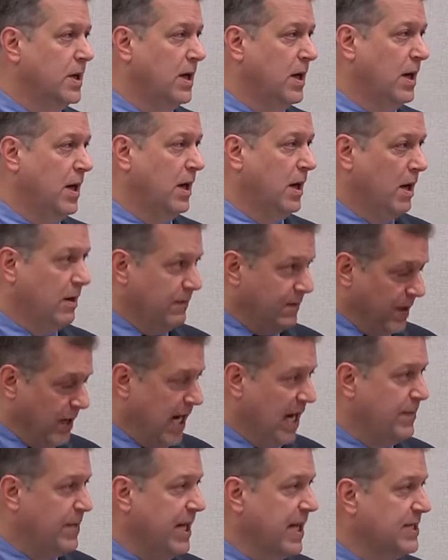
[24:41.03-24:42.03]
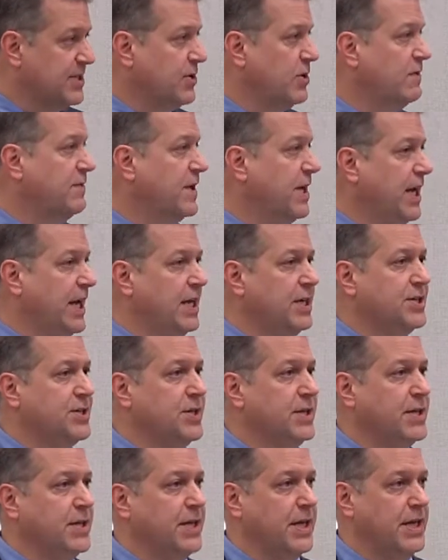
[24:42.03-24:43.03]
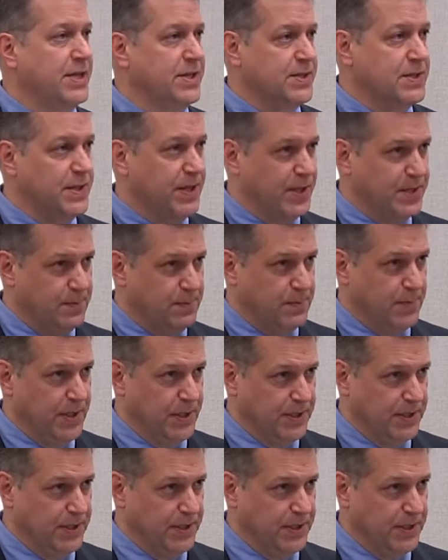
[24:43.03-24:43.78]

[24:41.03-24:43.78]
uh, of the IBI certification is, is,